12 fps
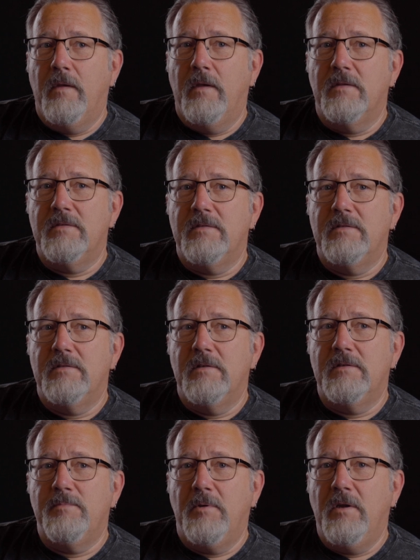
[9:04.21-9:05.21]

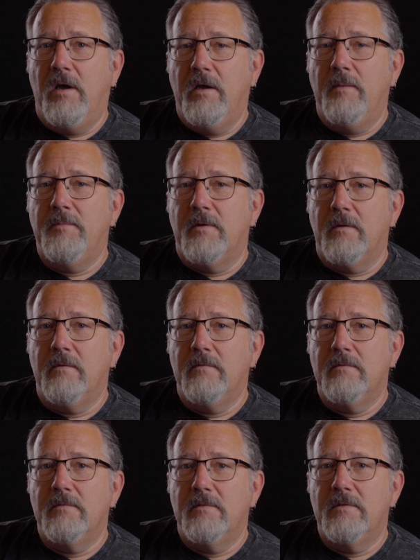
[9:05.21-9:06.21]
it's pretty high up there.
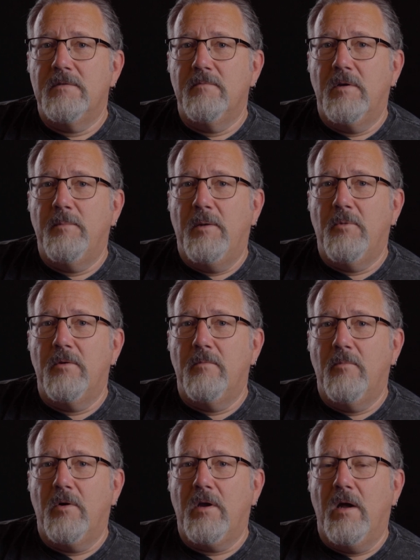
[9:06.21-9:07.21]
It's one of my
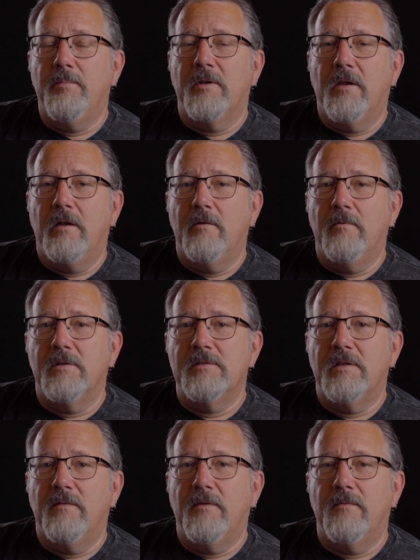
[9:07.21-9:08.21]
more complicated ones
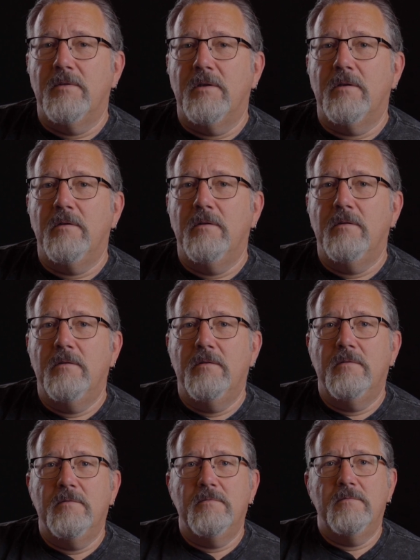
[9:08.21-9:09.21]
that I've ever done.
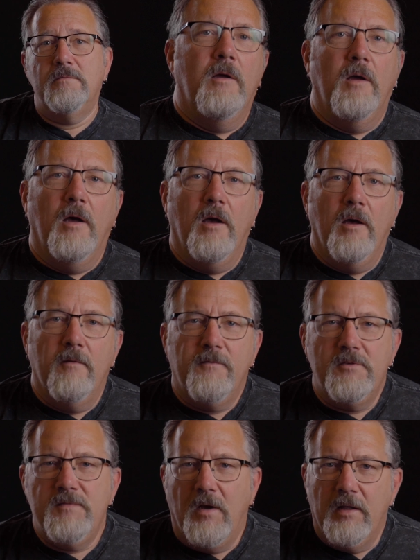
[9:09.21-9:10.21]

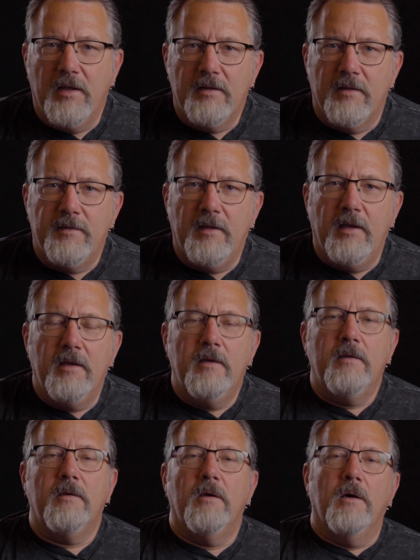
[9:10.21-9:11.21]
First of all, I'd like to thank,
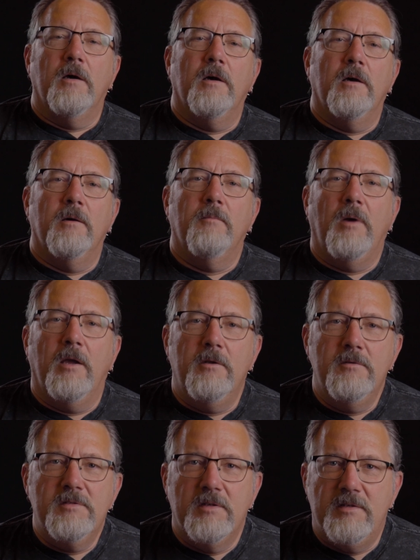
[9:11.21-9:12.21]
I
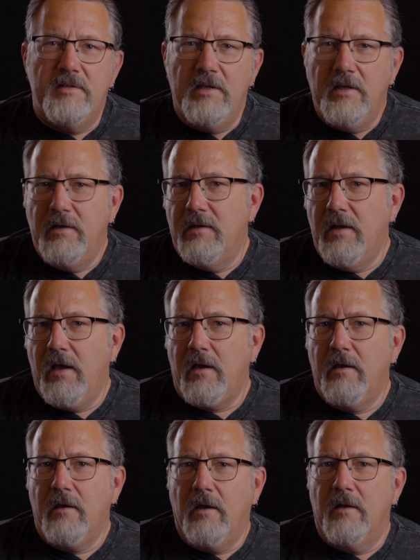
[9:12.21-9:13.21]
used a Dean neck
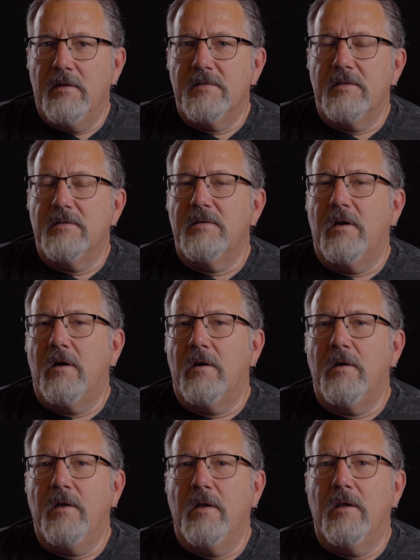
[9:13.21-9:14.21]
on this guitar,
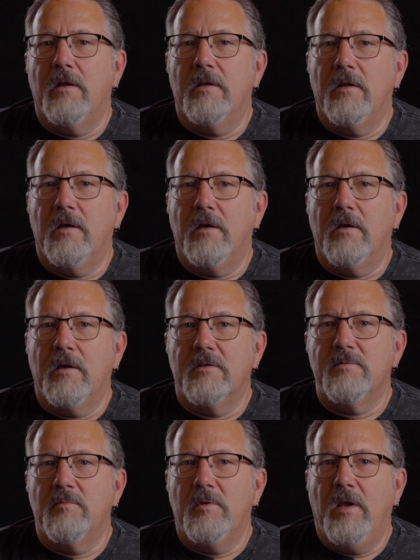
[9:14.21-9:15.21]
and because
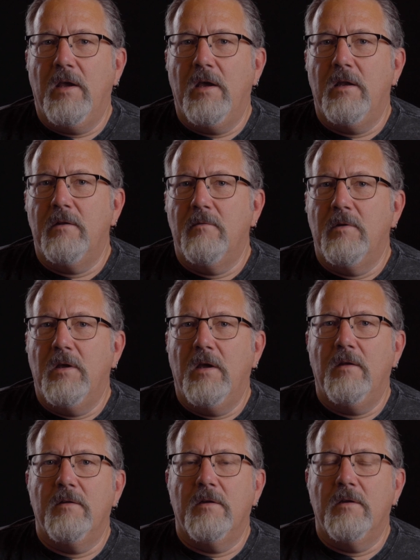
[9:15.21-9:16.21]

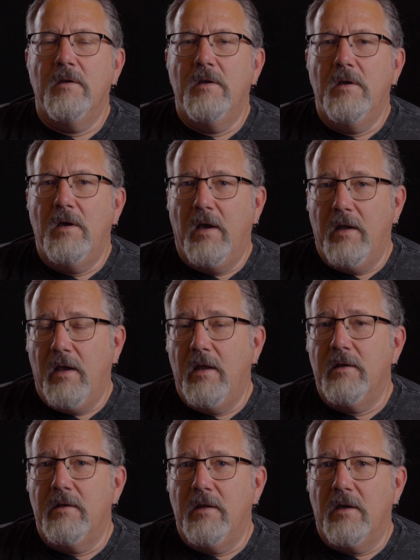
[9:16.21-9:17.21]
I had
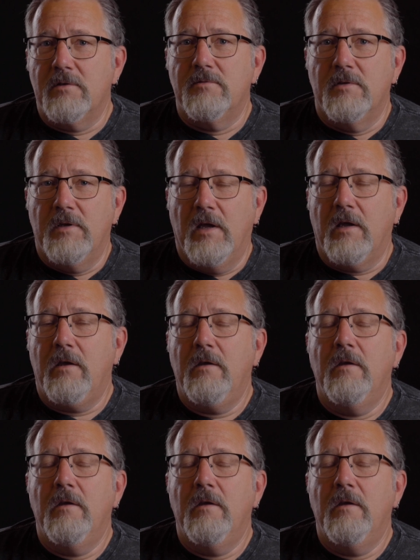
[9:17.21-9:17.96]
an extra neck,